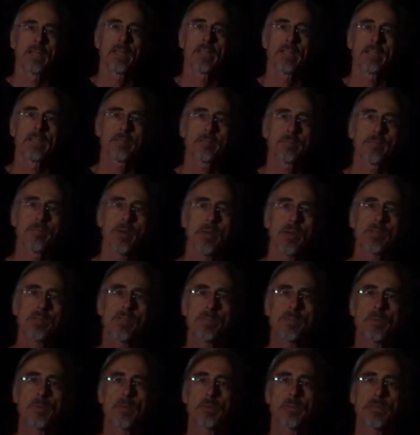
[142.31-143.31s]
In
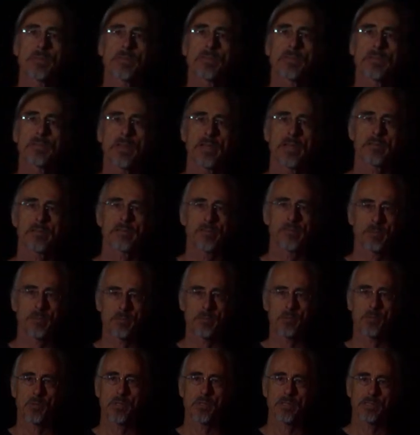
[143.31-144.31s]
compose mode, the side flip
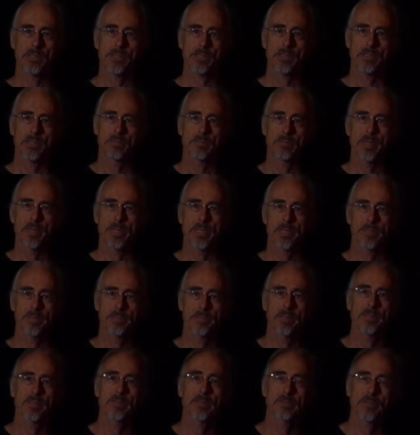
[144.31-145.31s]
works in many of
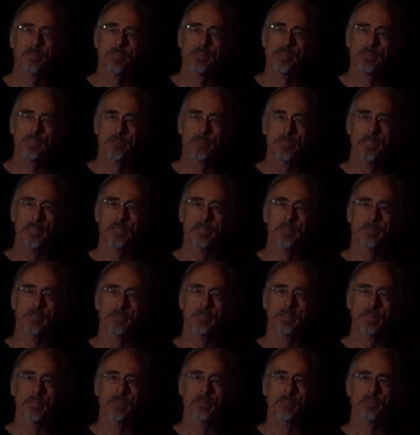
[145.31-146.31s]
the different
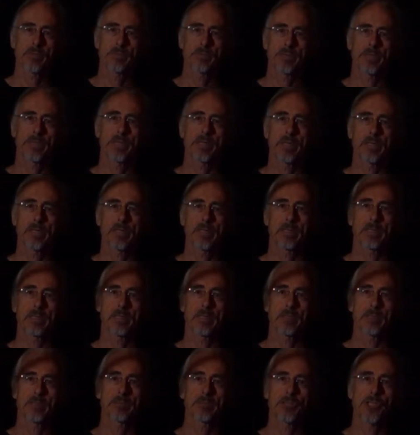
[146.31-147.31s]
screens, and there'll be a
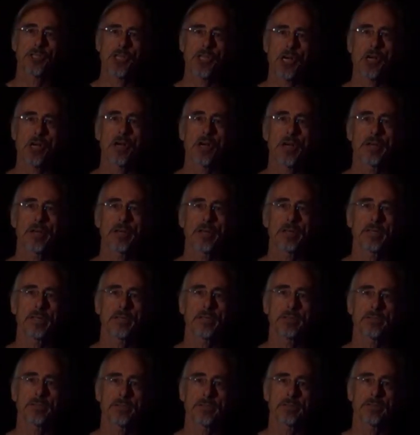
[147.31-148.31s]
little chart in
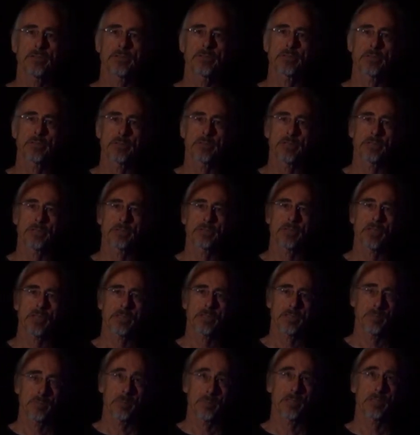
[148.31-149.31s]
your tutorial
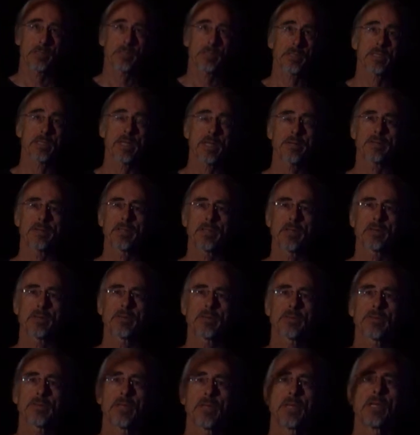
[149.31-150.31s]
document that'll cover
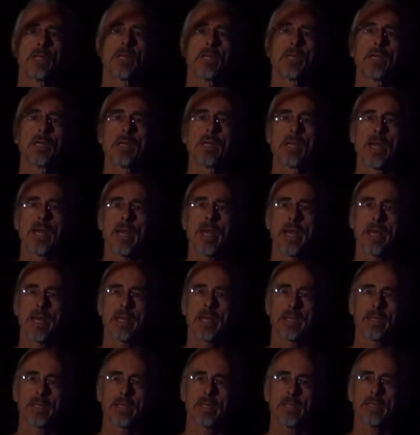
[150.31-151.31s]
those.
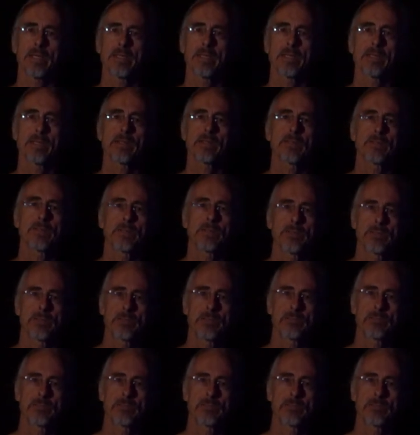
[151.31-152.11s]
And in these